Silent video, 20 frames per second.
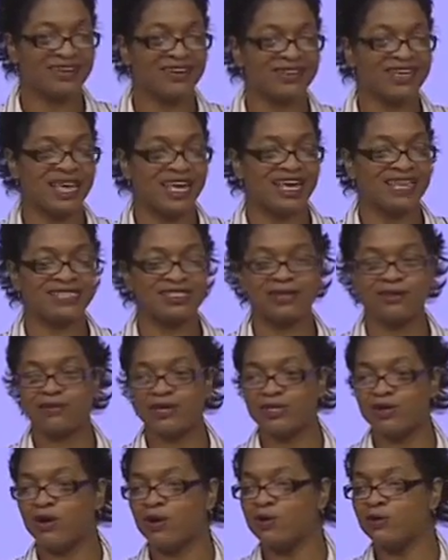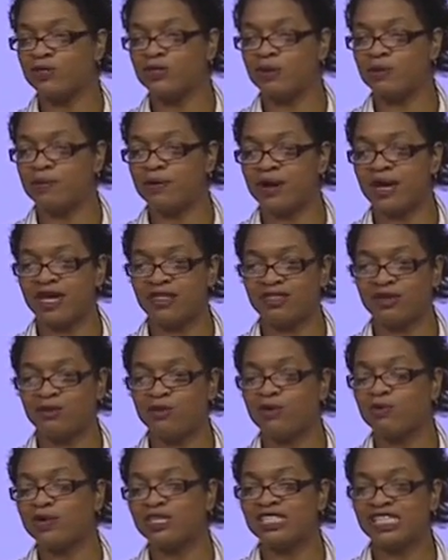Okay, so when you hold your breath, and
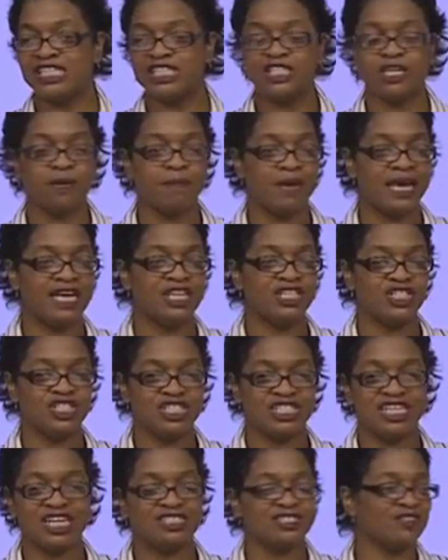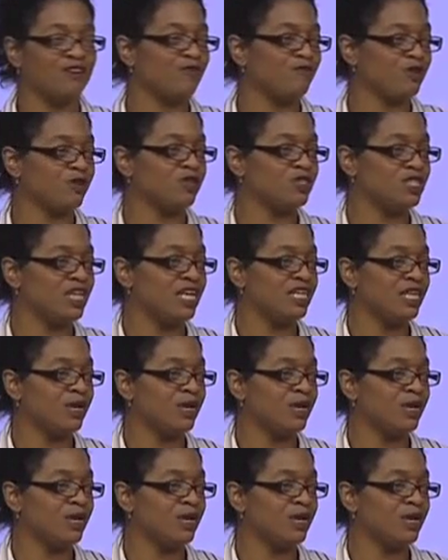when we're teaching patients, that's their first thing.